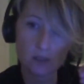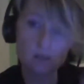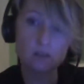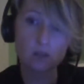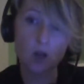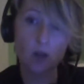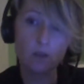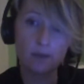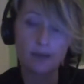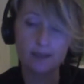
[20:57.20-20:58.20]
to
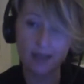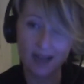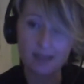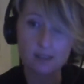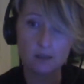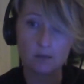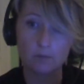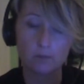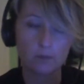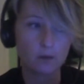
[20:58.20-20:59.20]
stop and ask
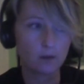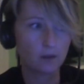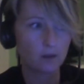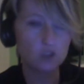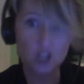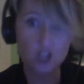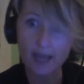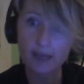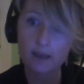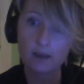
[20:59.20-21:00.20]
them.
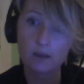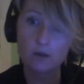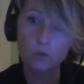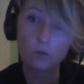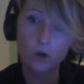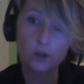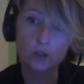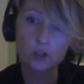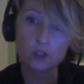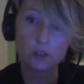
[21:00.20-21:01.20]
Check
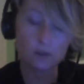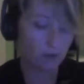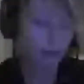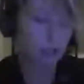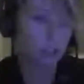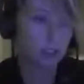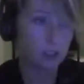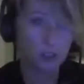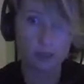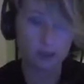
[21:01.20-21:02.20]
what your students are
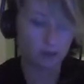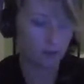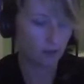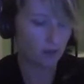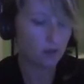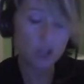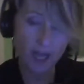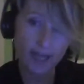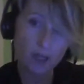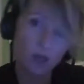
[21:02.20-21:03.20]
actually doing.
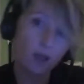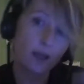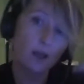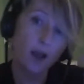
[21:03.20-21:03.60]
Check